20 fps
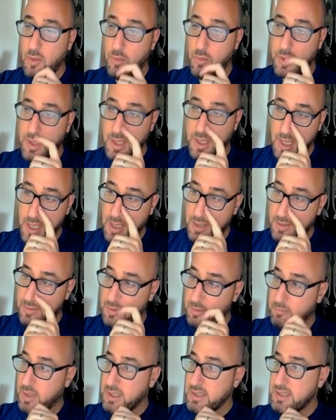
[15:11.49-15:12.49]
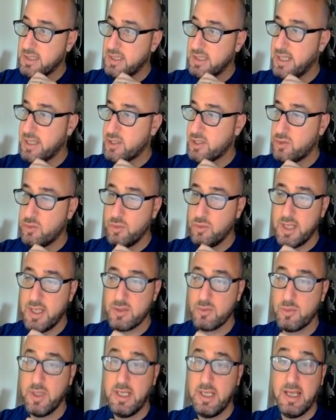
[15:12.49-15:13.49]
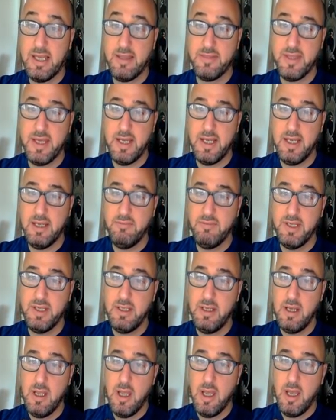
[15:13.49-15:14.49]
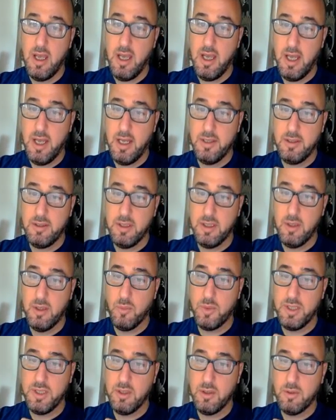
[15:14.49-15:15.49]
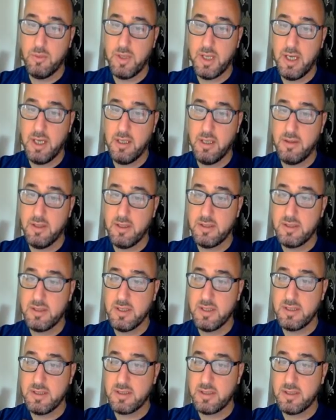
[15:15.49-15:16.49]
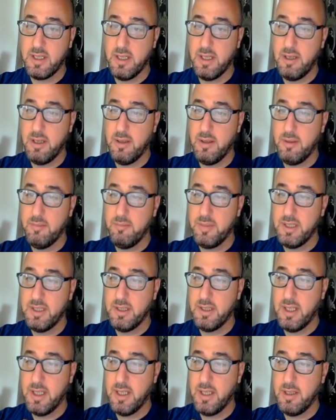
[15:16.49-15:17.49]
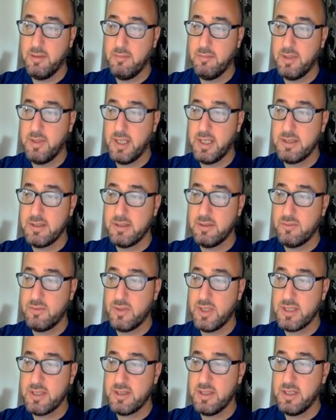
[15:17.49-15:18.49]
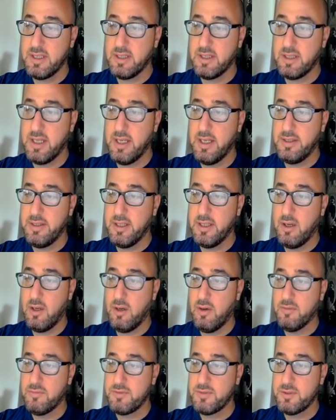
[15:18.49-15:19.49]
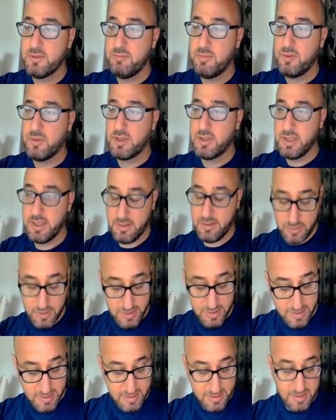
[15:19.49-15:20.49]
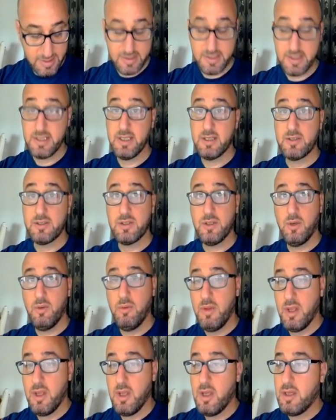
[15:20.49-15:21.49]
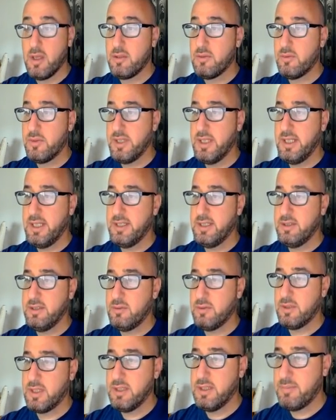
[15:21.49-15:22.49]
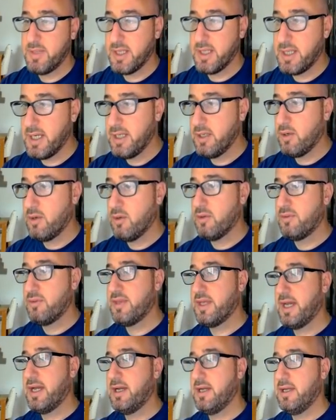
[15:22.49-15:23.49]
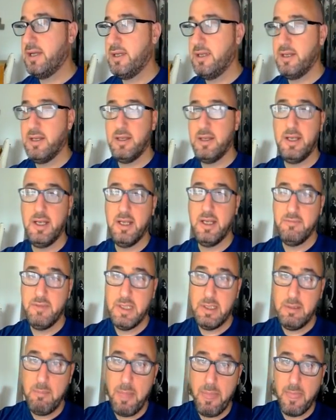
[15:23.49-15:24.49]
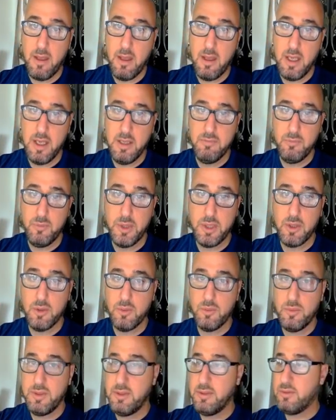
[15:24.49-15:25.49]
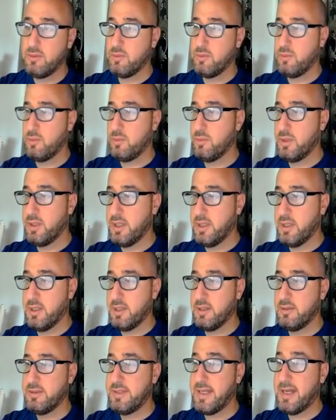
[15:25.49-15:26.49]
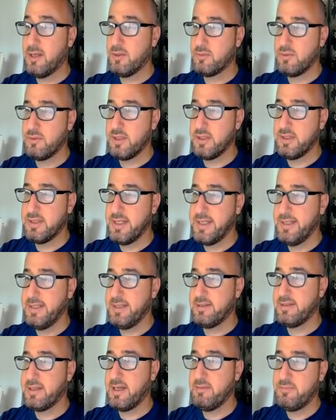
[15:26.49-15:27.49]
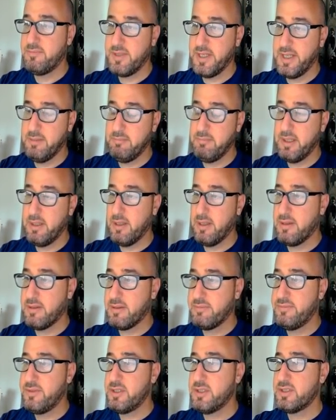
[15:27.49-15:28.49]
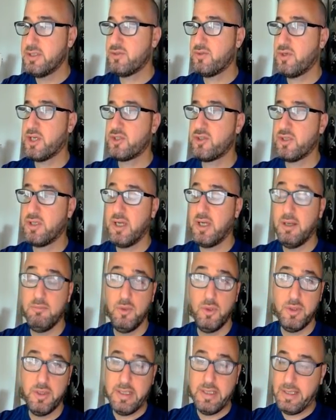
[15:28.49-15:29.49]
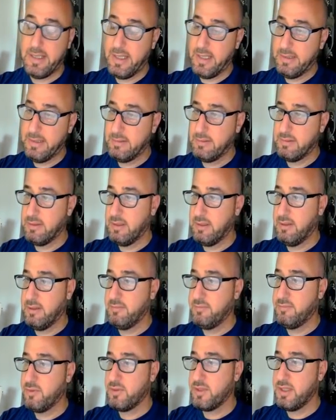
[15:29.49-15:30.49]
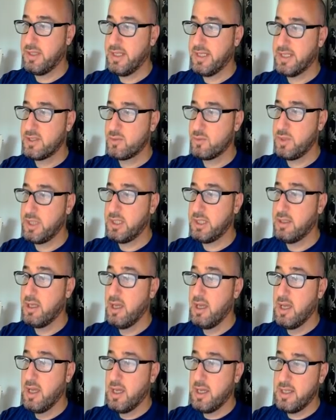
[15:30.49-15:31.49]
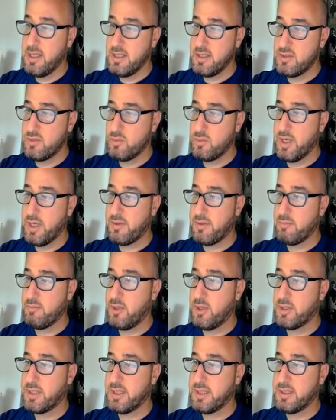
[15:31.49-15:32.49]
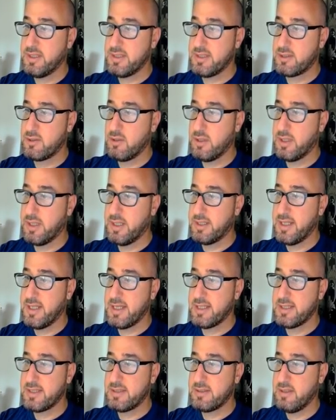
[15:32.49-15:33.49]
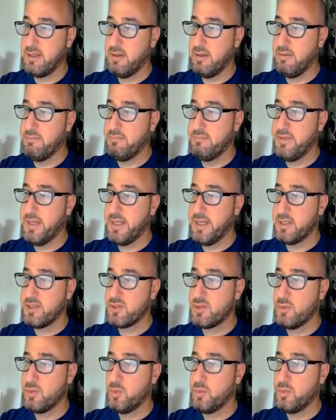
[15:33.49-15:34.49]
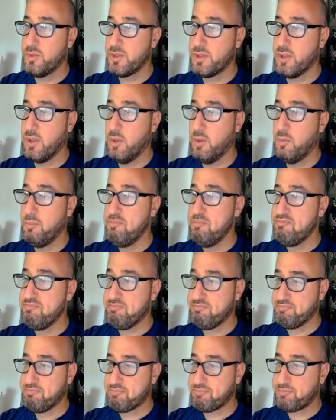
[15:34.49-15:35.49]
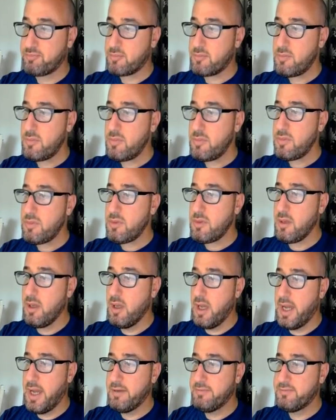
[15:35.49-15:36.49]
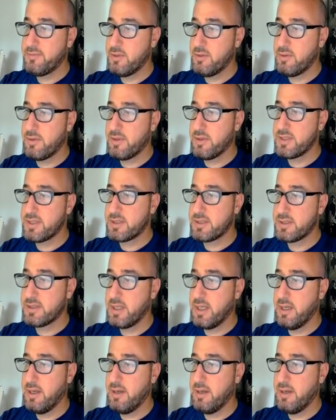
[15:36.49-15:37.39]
We had the monthly S2 as well at that level and uh, we know that this has uh, been a nice interesting area of support and resistance here so you really need to keep an eye on that uh, level if we go to uh, down to the daily time frame uh, the first structure I'm looking at uh, for the next week is where the market is gonna test very soon so after this